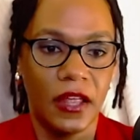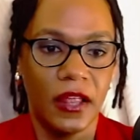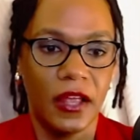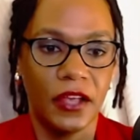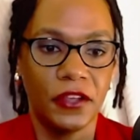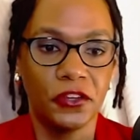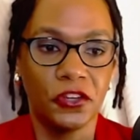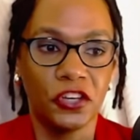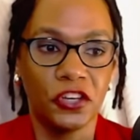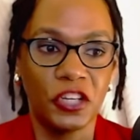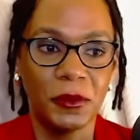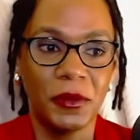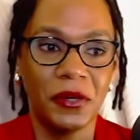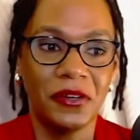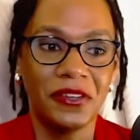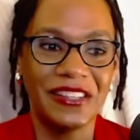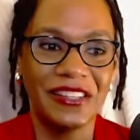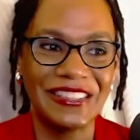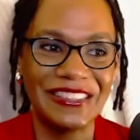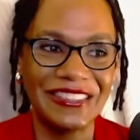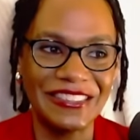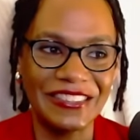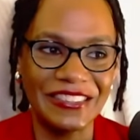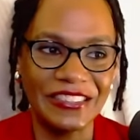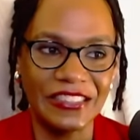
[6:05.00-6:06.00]
you're going to be able to
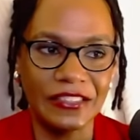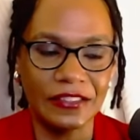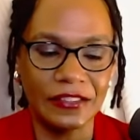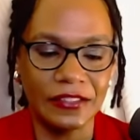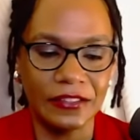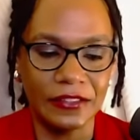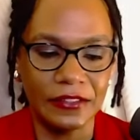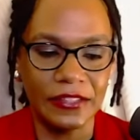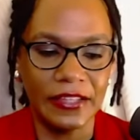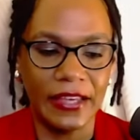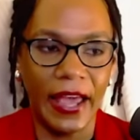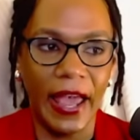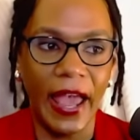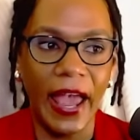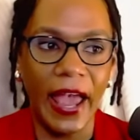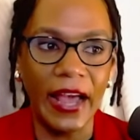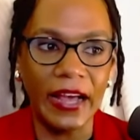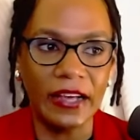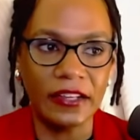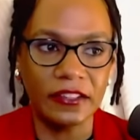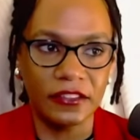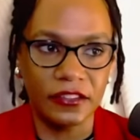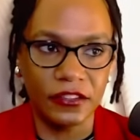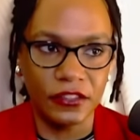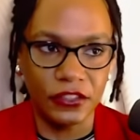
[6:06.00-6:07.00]
consistently
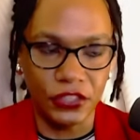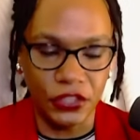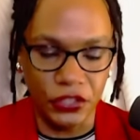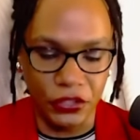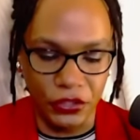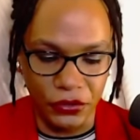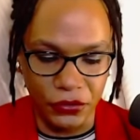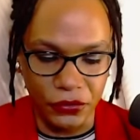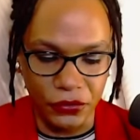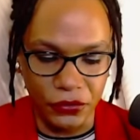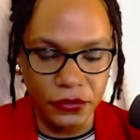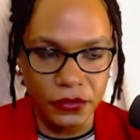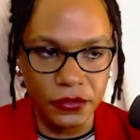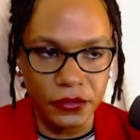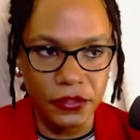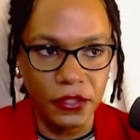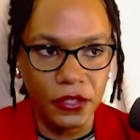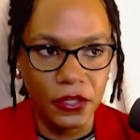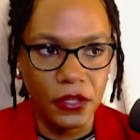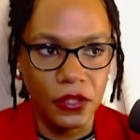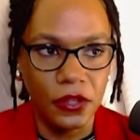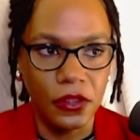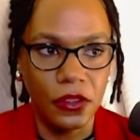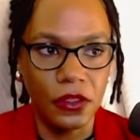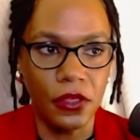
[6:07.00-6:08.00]
execute
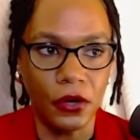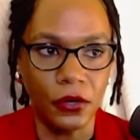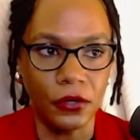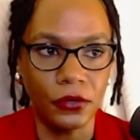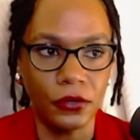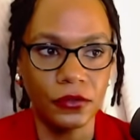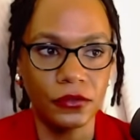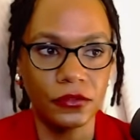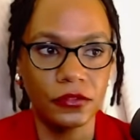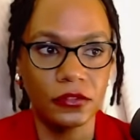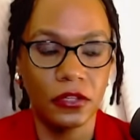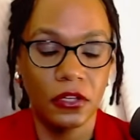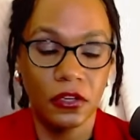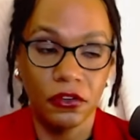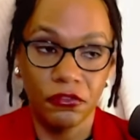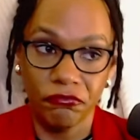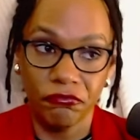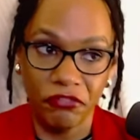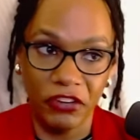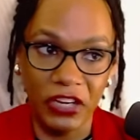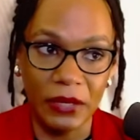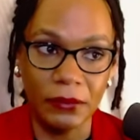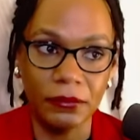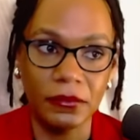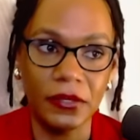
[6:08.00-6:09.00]
those
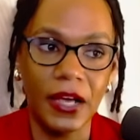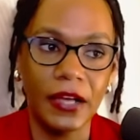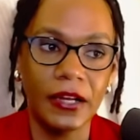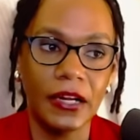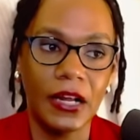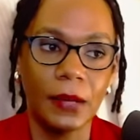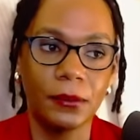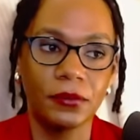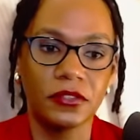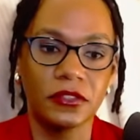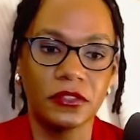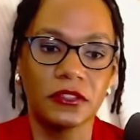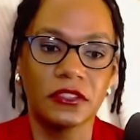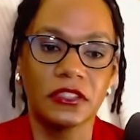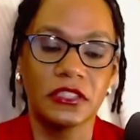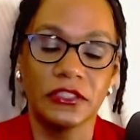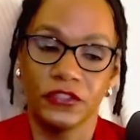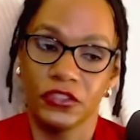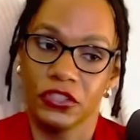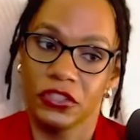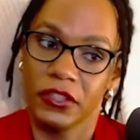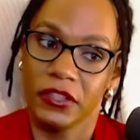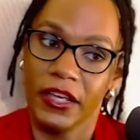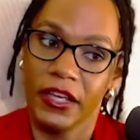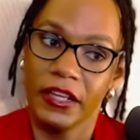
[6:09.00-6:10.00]
frame-tight options. Because if
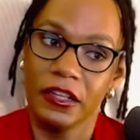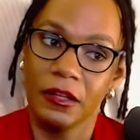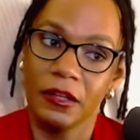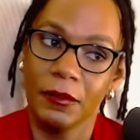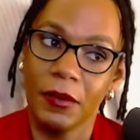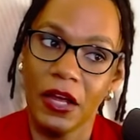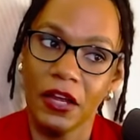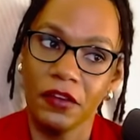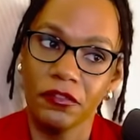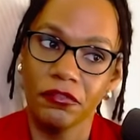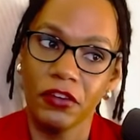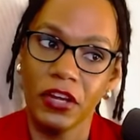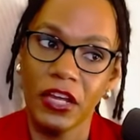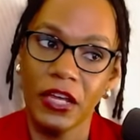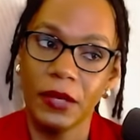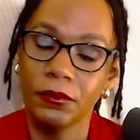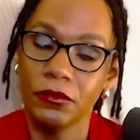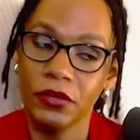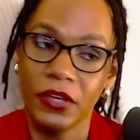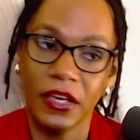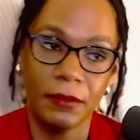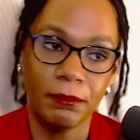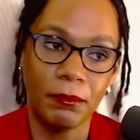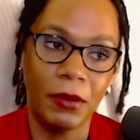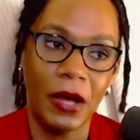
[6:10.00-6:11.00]
you're late by a frame, you
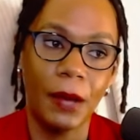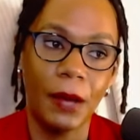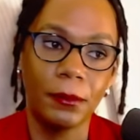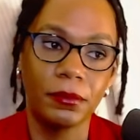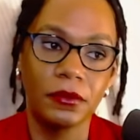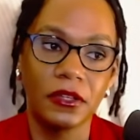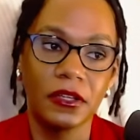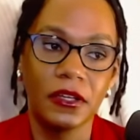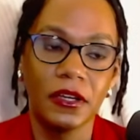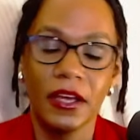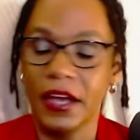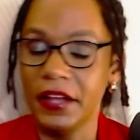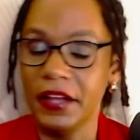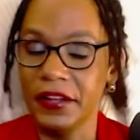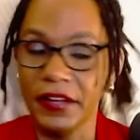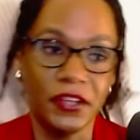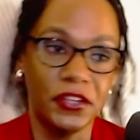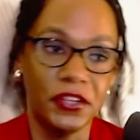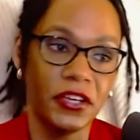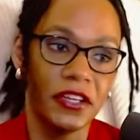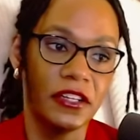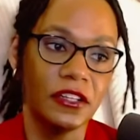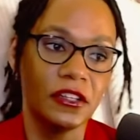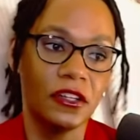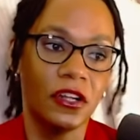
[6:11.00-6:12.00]
get popped. And now
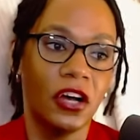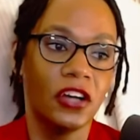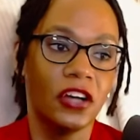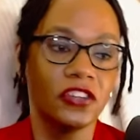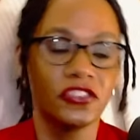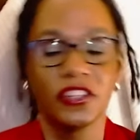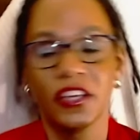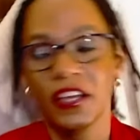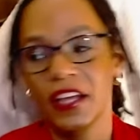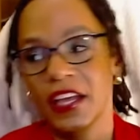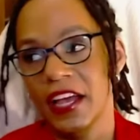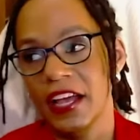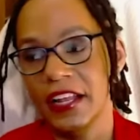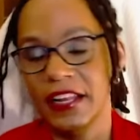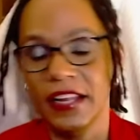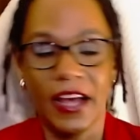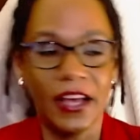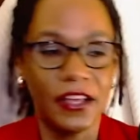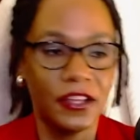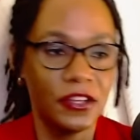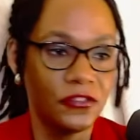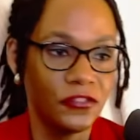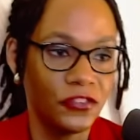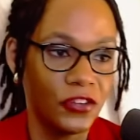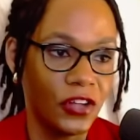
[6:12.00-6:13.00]
you're getting launched, and now
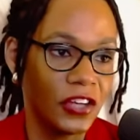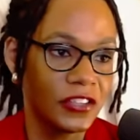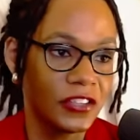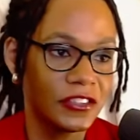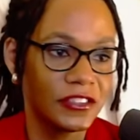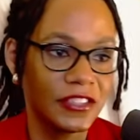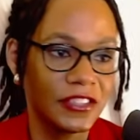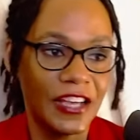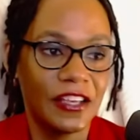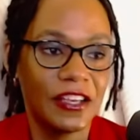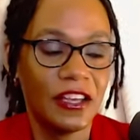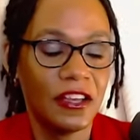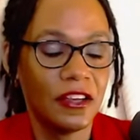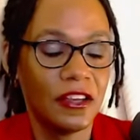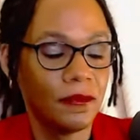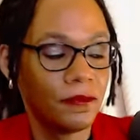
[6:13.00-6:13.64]
you've lost like